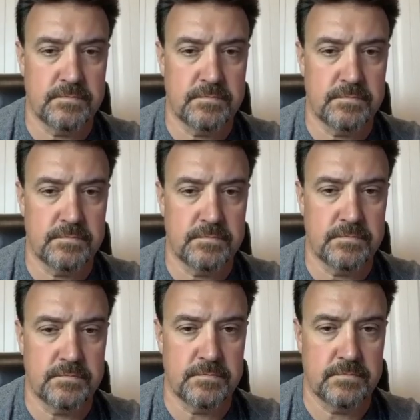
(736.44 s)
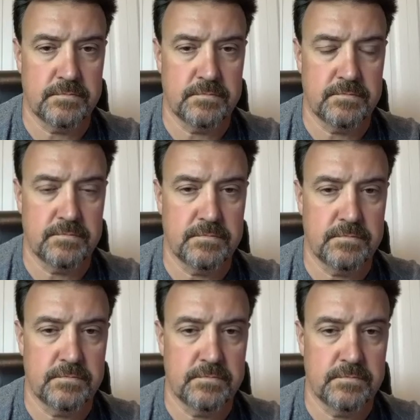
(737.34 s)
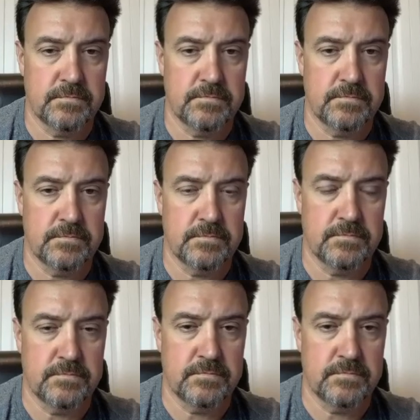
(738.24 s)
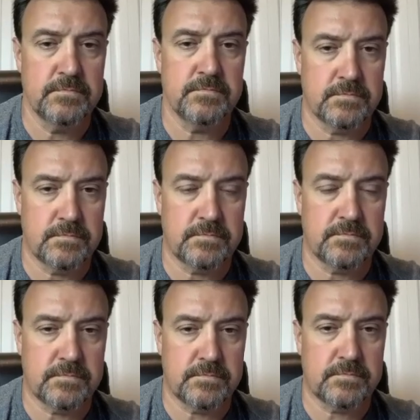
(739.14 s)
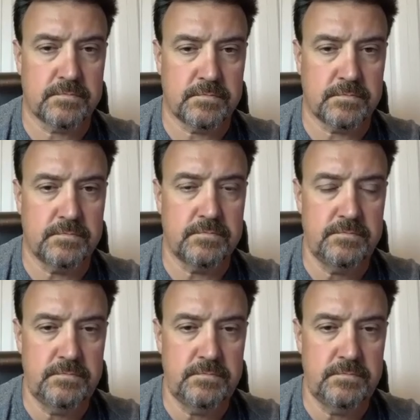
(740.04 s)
The person shown says nothing.